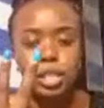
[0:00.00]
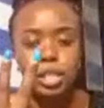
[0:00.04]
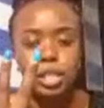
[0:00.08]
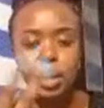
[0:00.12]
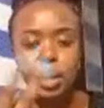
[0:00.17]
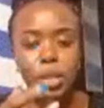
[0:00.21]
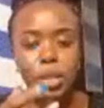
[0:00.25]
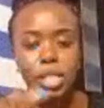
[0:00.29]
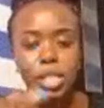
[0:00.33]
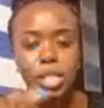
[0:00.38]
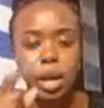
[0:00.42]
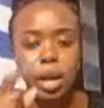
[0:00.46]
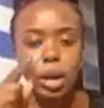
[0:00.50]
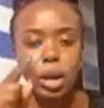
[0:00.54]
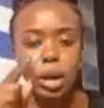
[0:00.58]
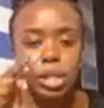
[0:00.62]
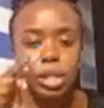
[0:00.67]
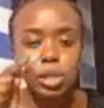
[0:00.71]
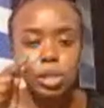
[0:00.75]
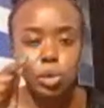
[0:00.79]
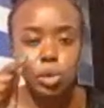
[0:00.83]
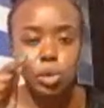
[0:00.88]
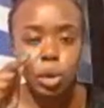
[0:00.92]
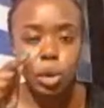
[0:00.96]
Sawa
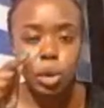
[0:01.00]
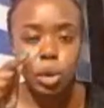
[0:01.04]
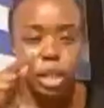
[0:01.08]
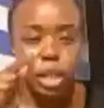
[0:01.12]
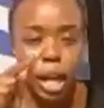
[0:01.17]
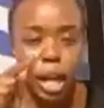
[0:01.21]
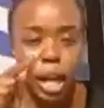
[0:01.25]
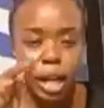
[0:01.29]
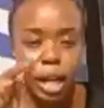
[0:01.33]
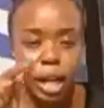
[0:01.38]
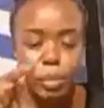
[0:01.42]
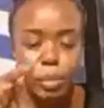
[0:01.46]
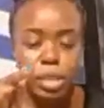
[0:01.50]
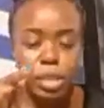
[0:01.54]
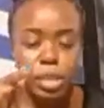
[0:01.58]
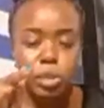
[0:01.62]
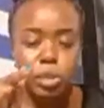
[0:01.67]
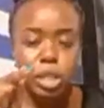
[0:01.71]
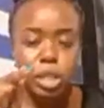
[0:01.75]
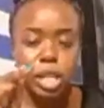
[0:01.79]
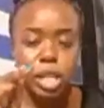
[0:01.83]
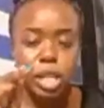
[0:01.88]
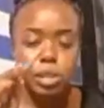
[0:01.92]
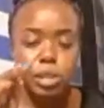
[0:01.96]
sawa. So the
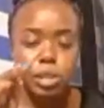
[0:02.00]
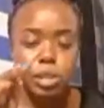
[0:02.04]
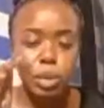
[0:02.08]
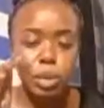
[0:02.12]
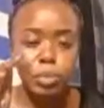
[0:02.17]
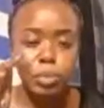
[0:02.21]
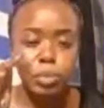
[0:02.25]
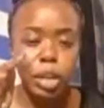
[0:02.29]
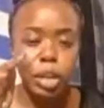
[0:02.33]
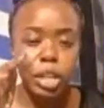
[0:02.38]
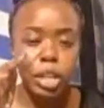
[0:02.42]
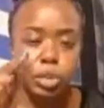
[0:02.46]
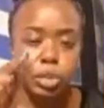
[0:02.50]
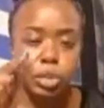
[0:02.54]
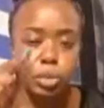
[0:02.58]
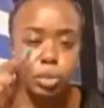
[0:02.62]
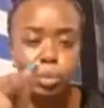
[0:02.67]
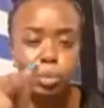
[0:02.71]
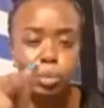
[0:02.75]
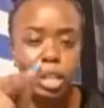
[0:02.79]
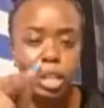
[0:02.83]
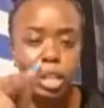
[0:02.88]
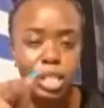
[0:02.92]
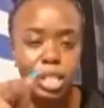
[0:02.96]
numbers with decimal point,
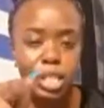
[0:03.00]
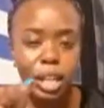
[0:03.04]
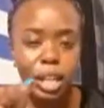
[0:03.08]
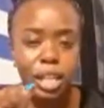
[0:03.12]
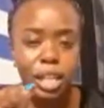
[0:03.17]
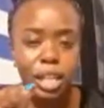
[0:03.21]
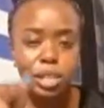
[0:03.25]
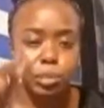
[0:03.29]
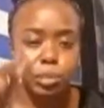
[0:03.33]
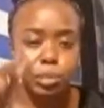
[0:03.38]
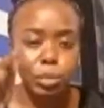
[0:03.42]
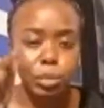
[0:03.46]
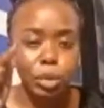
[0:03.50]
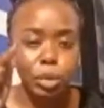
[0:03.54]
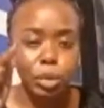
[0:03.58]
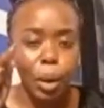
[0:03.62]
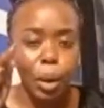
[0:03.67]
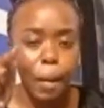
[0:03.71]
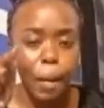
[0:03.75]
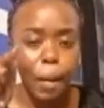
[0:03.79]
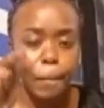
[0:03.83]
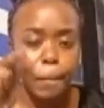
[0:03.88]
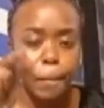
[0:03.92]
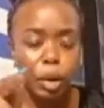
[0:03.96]
you place a decimal
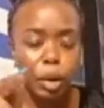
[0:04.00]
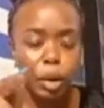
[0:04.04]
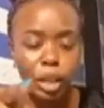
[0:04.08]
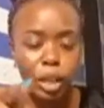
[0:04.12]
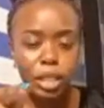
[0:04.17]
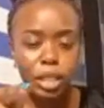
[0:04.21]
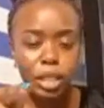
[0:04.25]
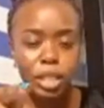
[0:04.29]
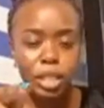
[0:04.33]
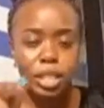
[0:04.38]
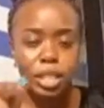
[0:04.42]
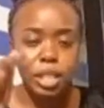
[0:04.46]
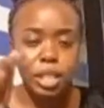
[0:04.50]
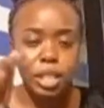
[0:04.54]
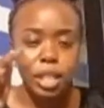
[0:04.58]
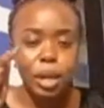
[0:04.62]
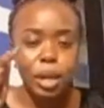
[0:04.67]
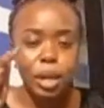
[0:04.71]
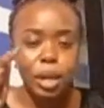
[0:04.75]
point.